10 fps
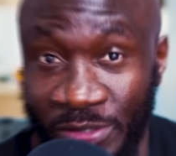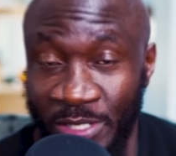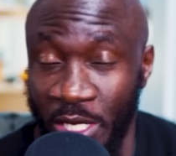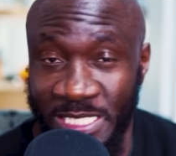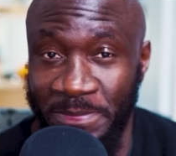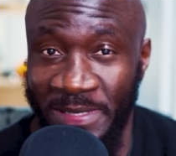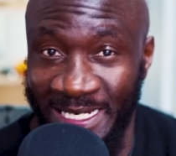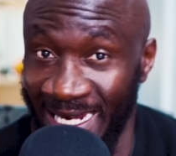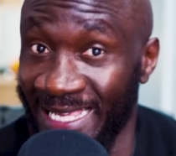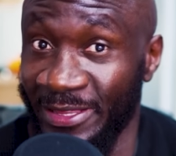not
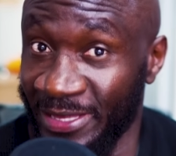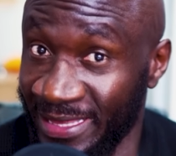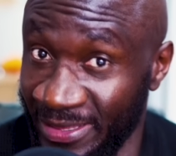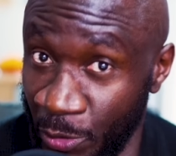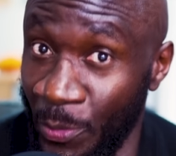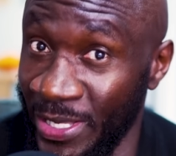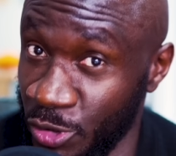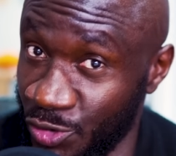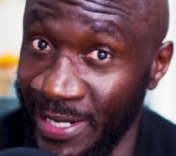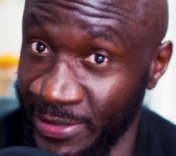speak like the way you're
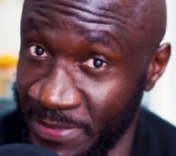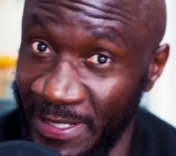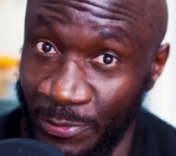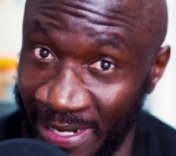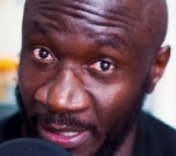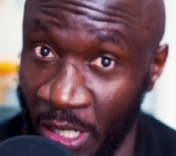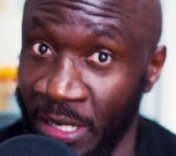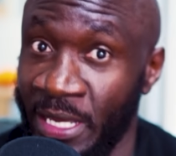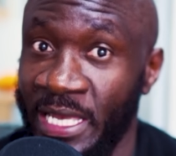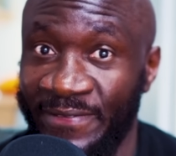trying to speak right now
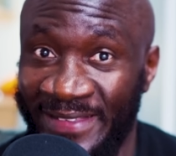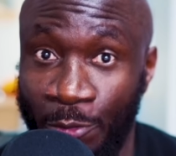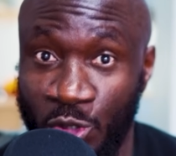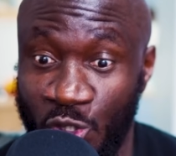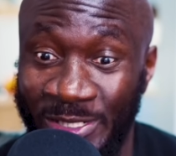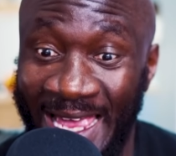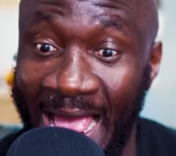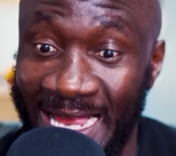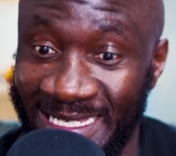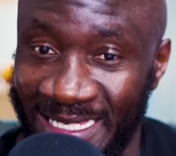if that was your
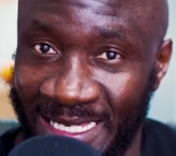dad.